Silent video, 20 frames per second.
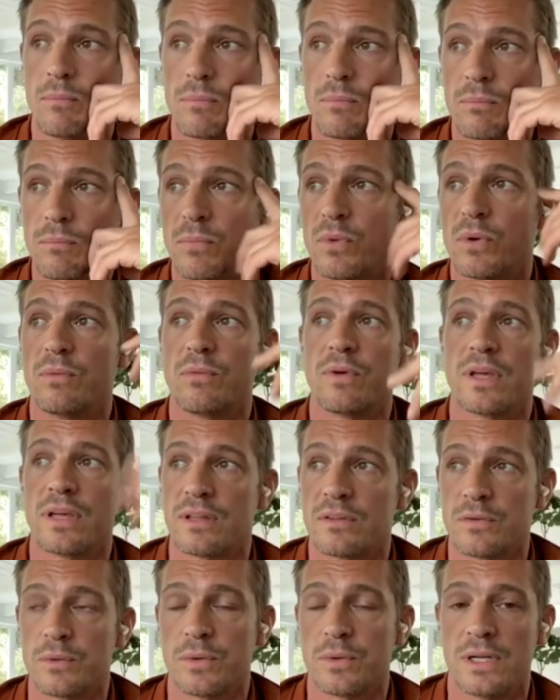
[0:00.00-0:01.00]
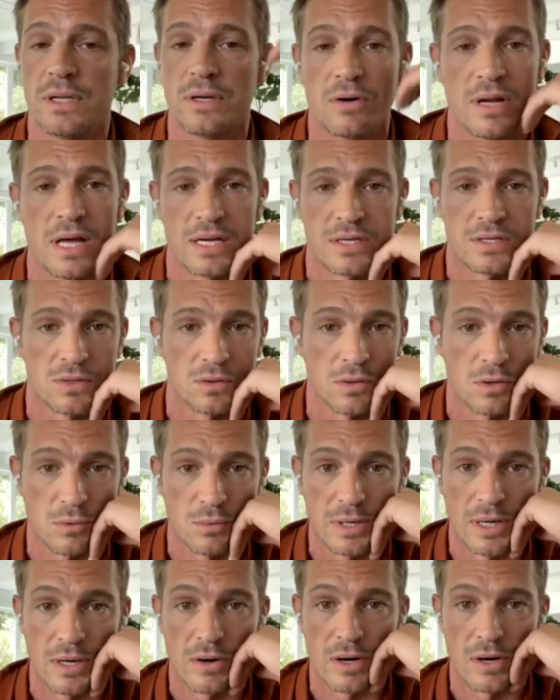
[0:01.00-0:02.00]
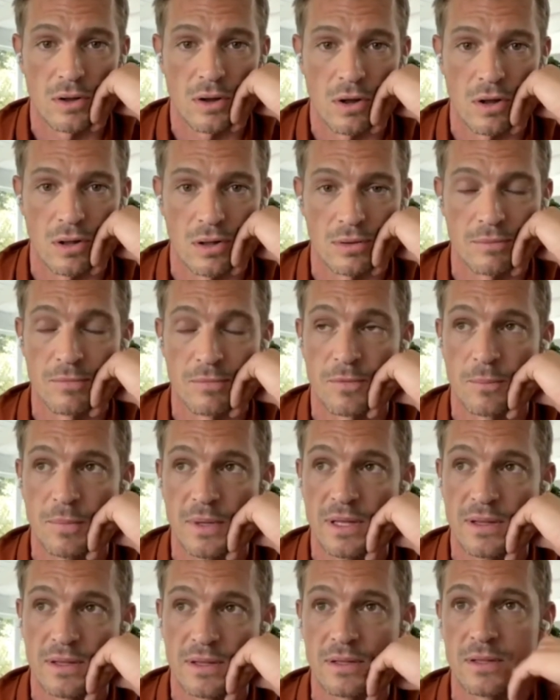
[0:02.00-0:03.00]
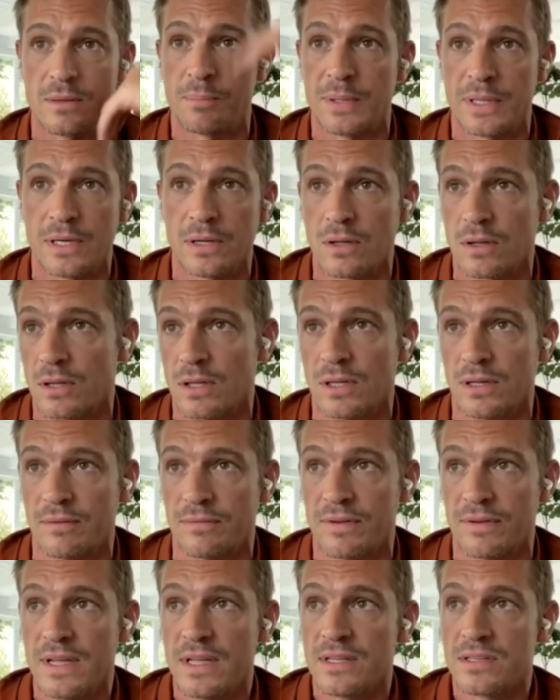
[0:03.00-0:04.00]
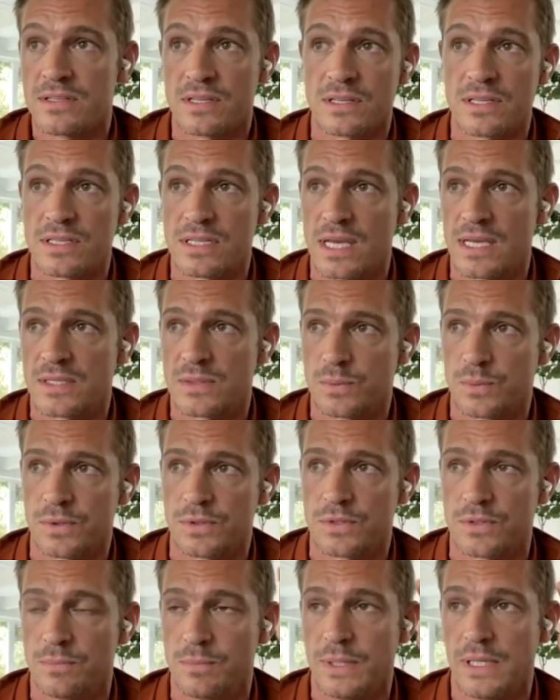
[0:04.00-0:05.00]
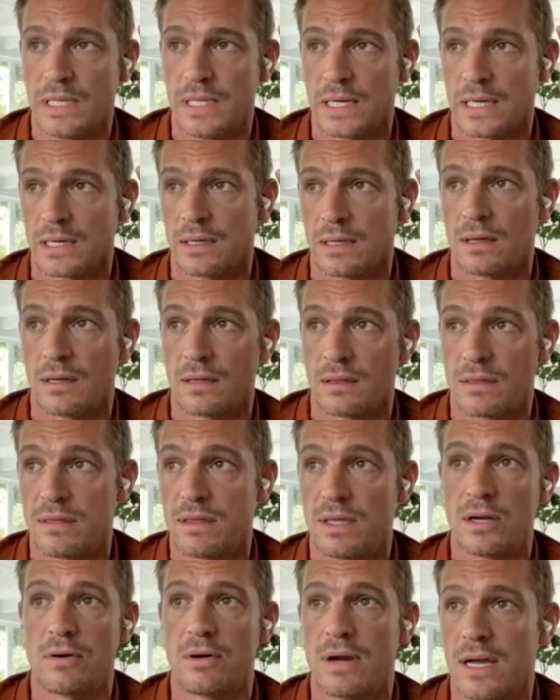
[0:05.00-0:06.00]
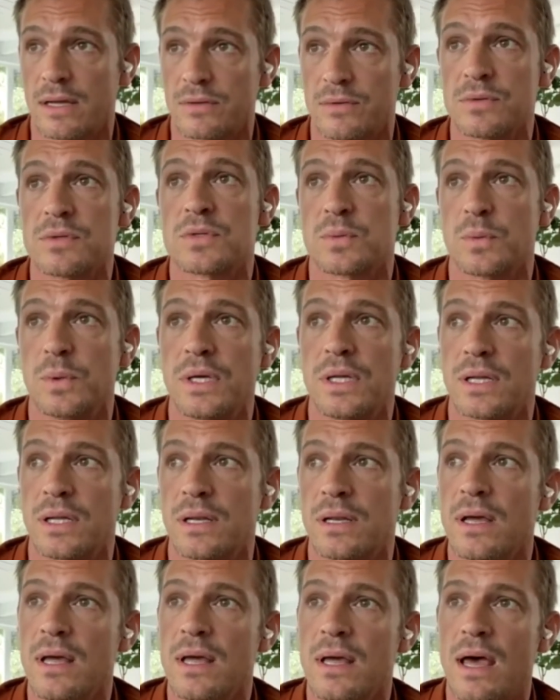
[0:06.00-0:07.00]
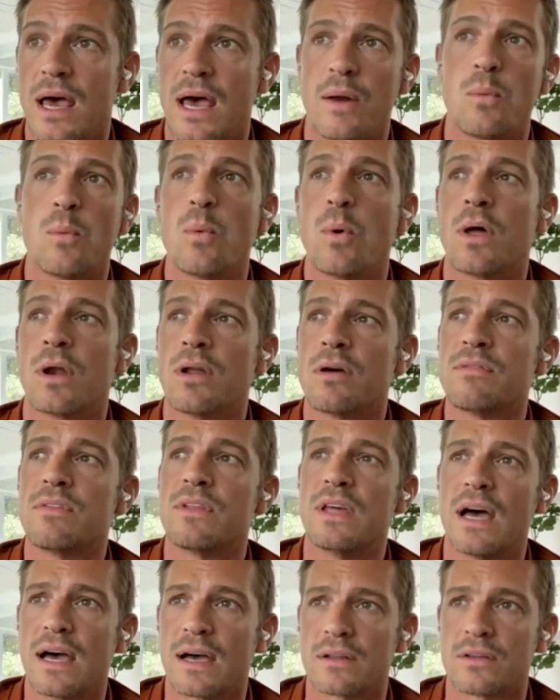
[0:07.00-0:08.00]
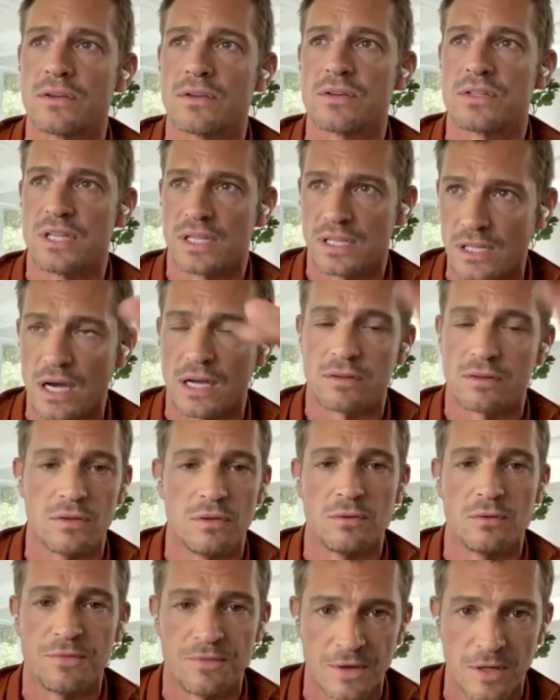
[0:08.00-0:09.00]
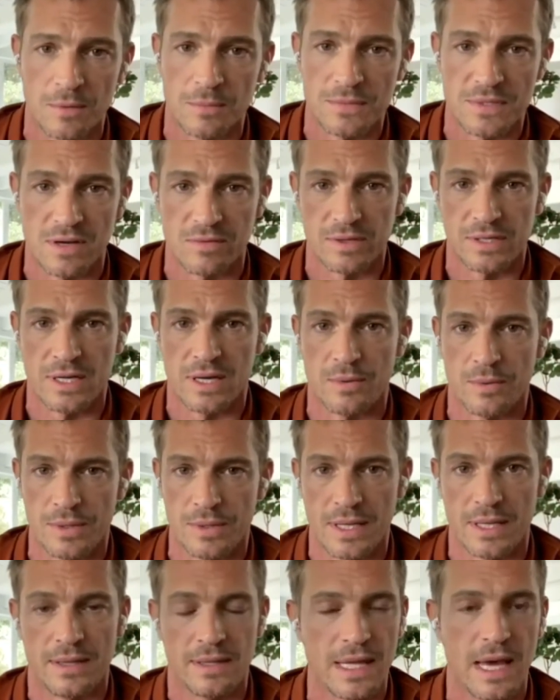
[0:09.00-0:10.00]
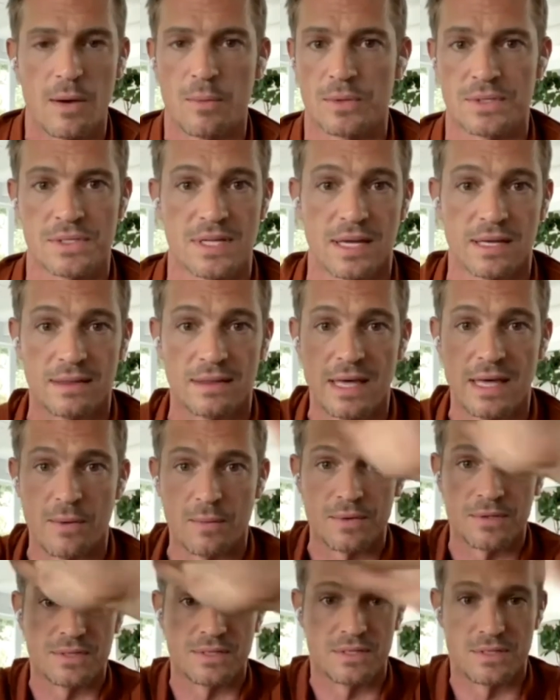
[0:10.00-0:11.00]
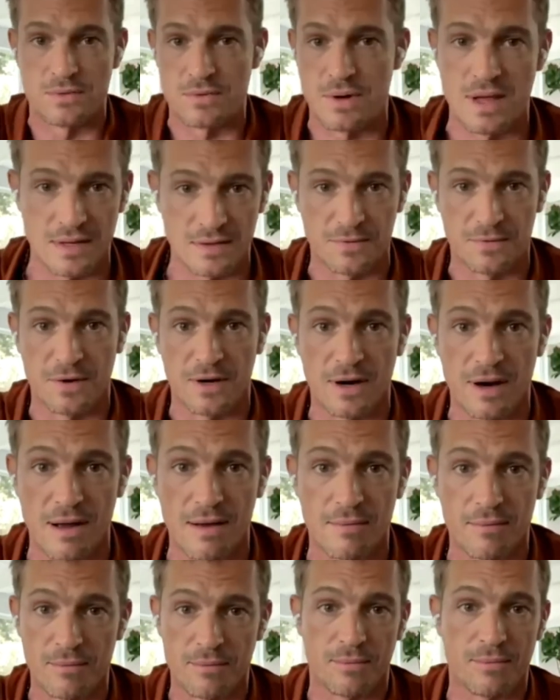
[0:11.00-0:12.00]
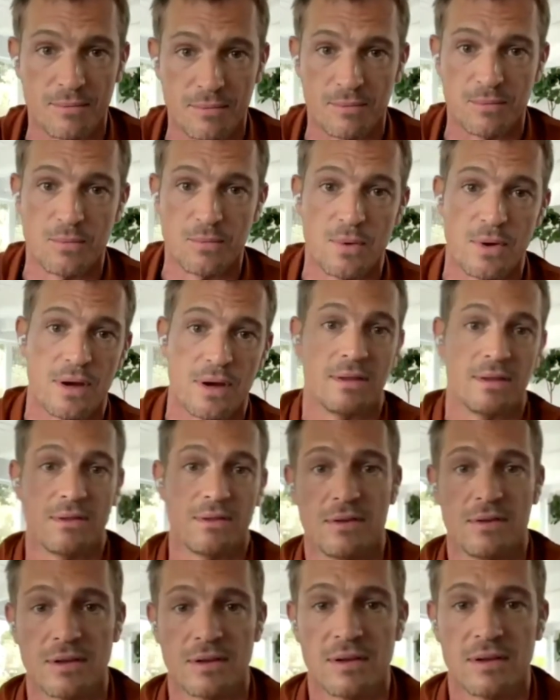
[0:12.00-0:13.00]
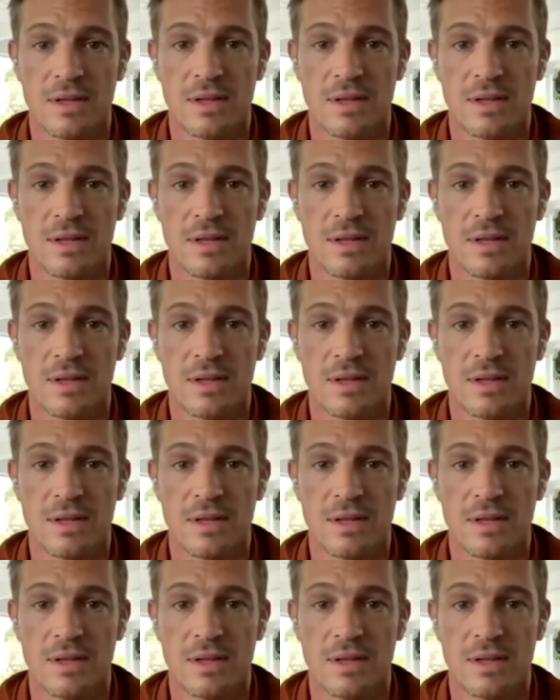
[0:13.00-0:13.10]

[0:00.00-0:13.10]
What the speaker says: moving into an international career at all. For me, the pinnacle of success was to be like a theater actor in Sweden and one of the actors that got to do films every now and then. That was the stratosphere I wanted to